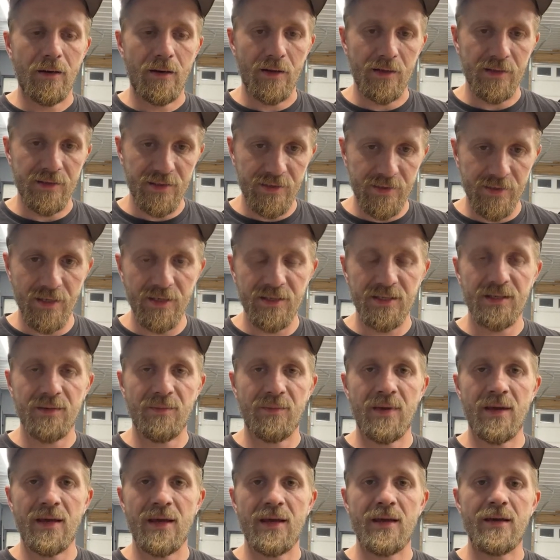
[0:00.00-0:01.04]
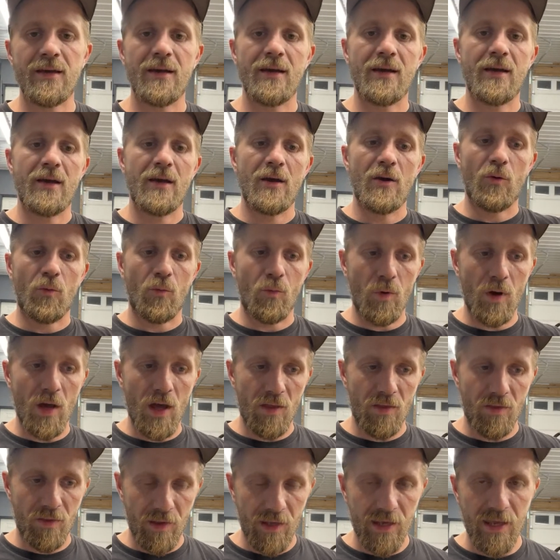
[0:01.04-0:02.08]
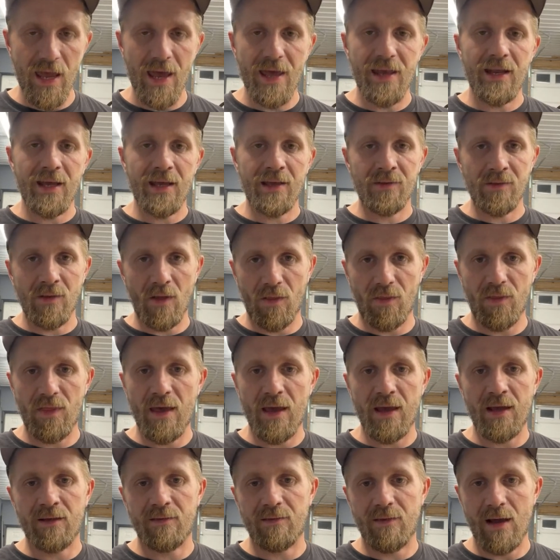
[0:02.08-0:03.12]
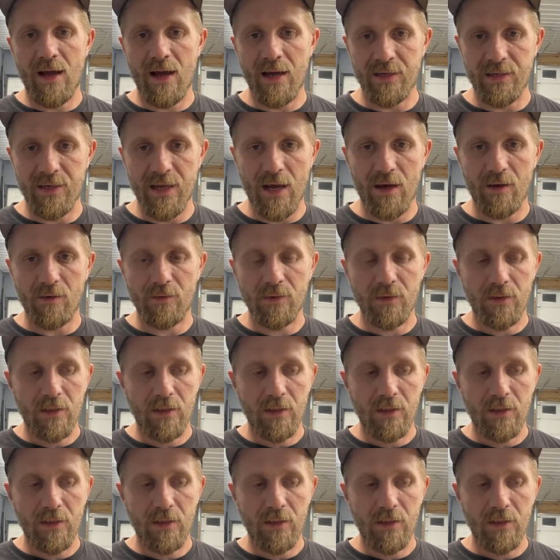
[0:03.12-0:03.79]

assist me with getting the thing lined out.